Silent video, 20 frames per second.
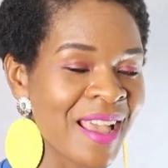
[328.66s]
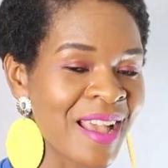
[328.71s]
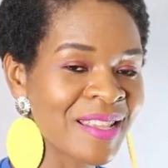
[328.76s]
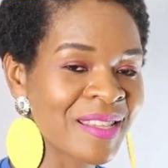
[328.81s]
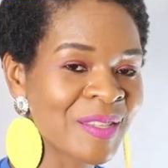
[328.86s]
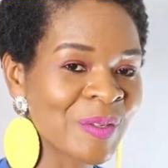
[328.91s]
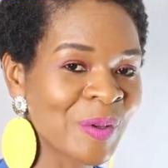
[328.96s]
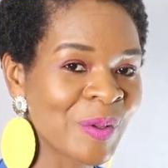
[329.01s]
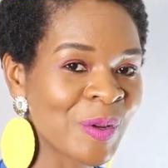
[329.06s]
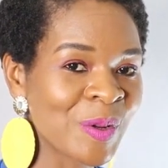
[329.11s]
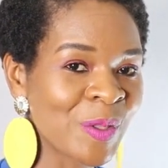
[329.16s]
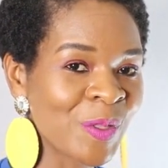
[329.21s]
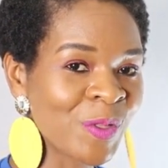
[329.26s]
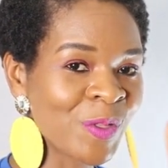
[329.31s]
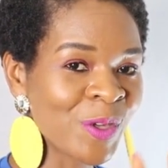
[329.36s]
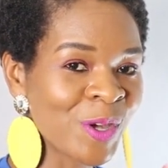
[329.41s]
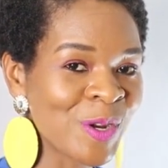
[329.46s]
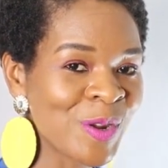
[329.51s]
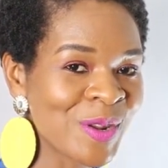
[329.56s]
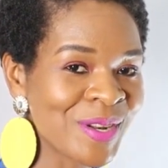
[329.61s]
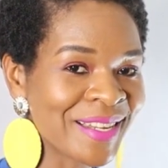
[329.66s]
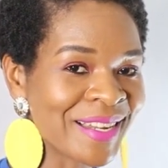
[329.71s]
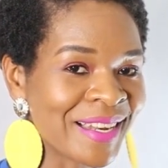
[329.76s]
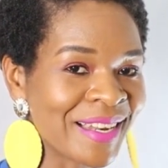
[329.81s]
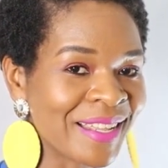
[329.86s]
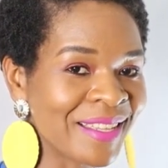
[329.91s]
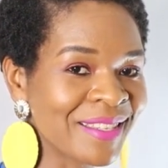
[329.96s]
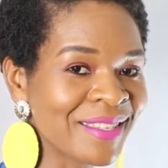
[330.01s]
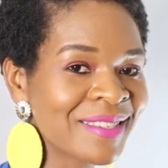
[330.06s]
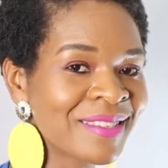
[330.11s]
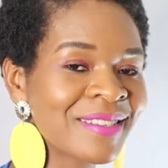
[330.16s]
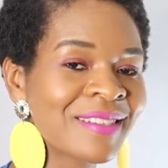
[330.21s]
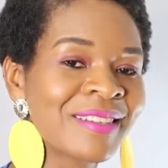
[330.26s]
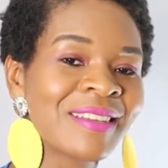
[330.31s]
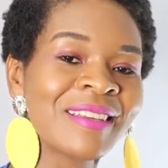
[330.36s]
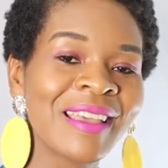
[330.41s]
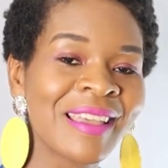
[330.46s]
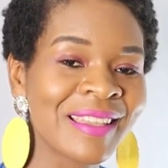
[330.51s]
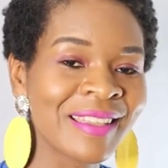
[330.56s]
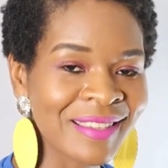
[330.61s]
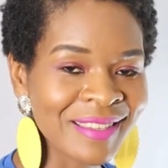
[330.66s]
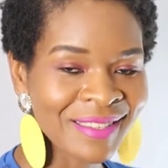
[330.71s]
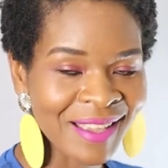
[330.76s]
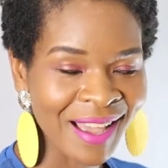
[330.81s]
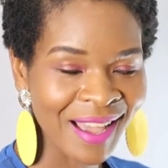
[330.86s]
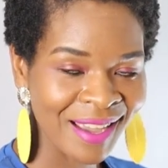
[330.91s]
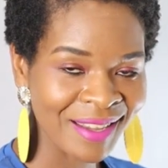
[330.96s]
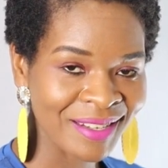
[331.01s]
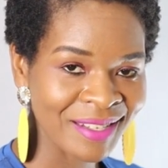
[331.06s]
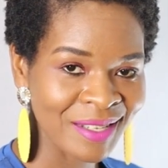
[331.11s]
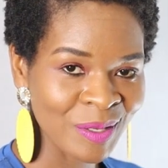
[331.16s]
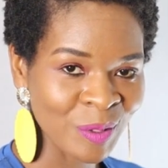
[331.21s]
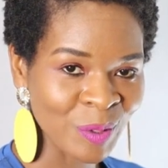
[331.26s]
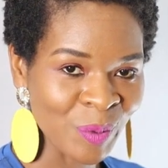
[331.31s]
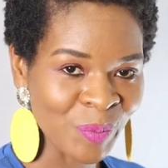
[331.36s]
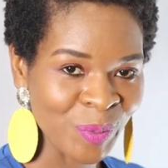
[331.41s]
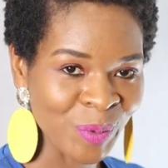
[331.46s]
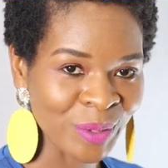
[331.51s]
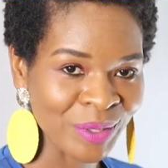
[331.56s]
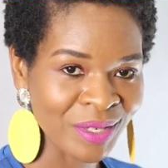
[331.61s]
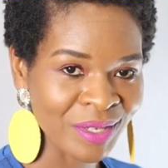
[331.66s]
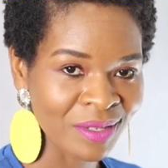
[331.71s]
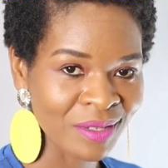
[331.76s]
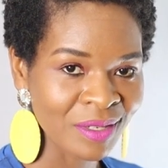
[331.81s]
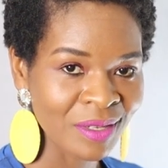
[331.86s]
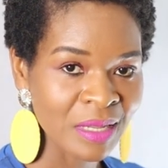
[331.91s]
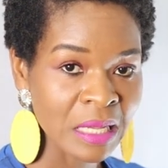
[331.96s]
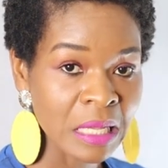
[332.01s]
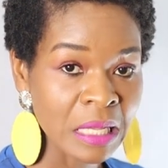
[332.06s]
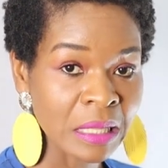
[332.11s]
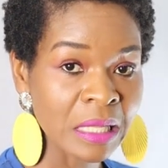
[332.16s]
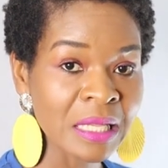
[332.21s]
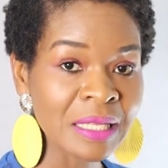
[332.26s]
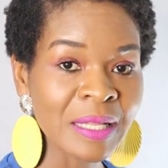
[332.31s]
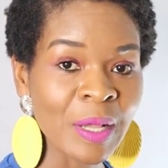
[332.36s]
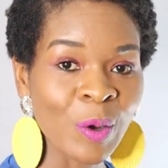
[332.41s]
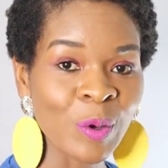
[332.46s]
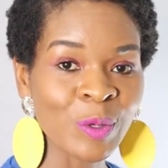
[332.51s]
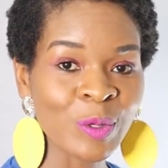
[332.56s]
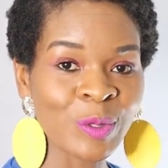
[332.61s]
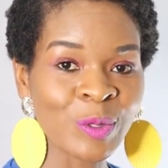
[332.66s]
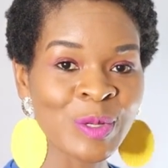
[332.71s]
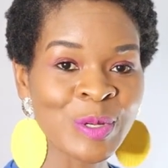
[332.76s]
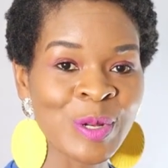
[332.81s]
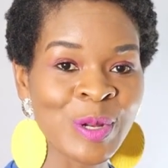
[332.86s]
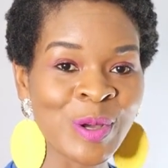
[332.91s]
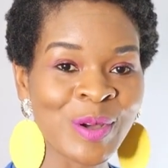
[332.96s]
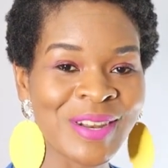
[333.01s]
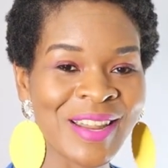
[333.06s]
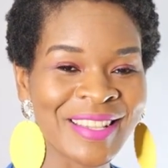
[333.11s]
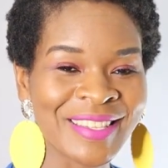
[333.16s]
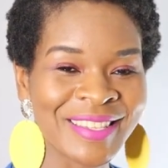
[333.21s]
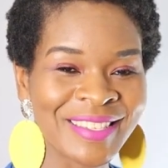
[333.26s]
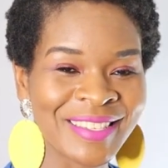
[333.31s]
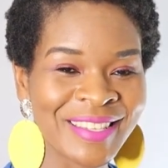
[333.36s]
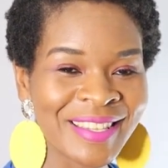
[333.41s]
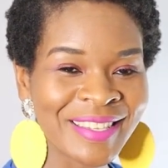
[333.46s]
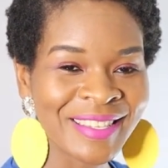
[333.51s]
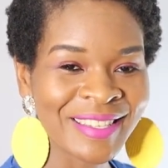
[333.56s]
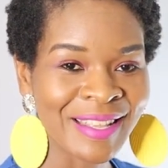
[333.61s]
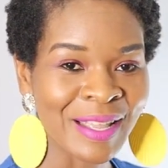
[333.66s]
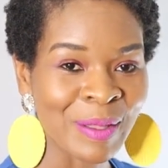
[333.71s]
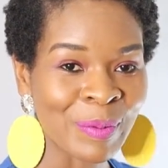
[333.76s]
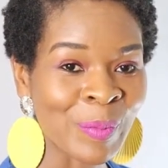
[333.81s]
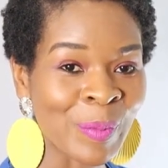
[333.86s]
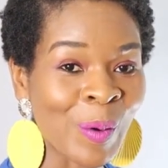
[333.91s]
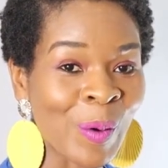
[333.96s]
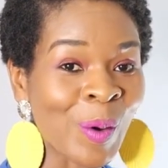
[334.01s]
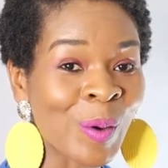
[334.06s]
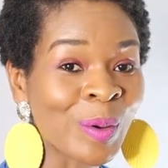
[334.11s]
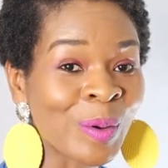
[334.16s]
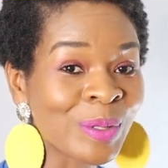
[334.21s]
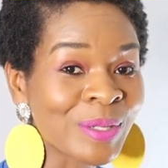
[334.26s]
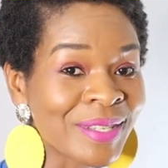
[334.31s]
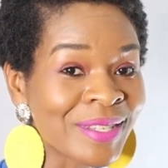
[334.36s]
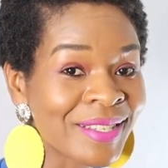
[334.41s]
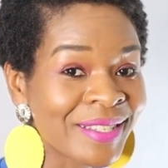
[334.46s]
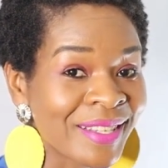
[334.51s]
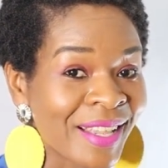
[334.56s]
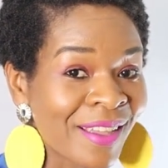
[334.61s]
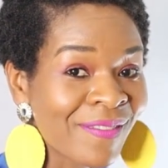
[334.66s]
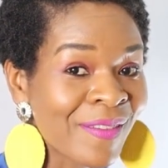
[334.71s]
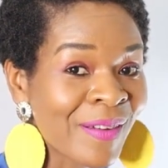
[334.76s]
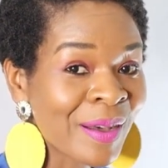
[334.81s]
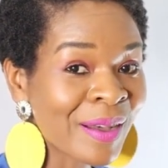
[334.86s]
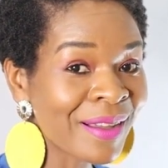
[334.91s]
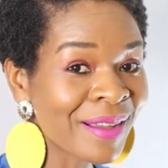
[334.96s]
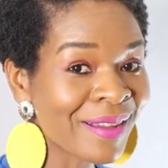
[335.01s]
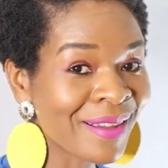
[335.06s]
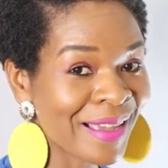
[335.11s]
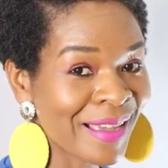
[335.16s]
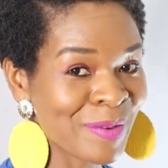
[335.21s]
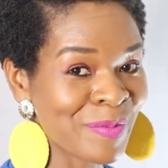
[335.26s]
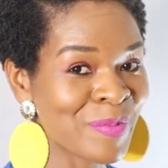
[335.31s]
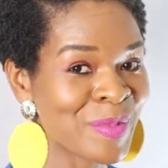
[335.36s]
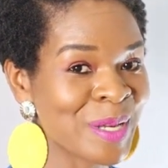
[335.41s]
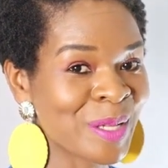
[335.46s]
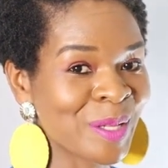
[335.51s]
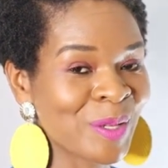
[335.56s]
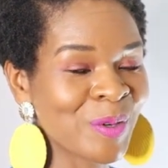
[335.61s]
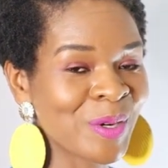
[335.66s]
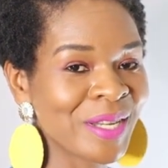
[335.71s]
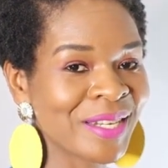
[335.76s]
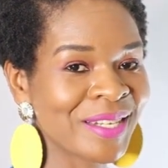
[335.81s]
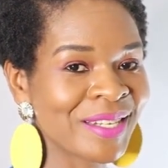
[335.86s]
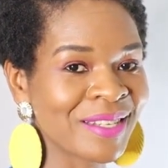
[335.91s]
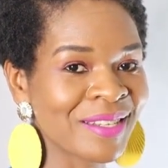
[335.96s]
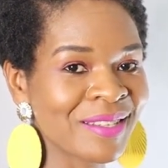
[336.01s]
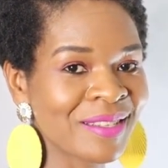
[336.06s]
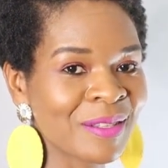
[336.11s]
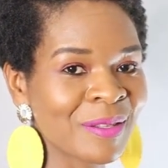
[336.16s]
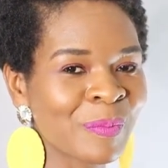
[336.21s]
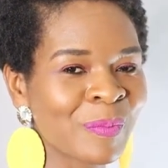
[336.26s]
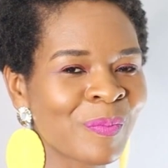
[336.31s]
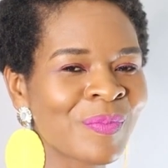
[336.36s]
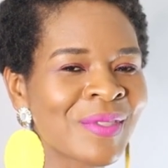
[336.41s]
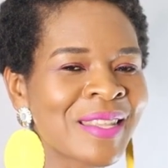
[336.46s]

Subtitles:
And so the third on the list is IT support. These are also known as system or server administrators.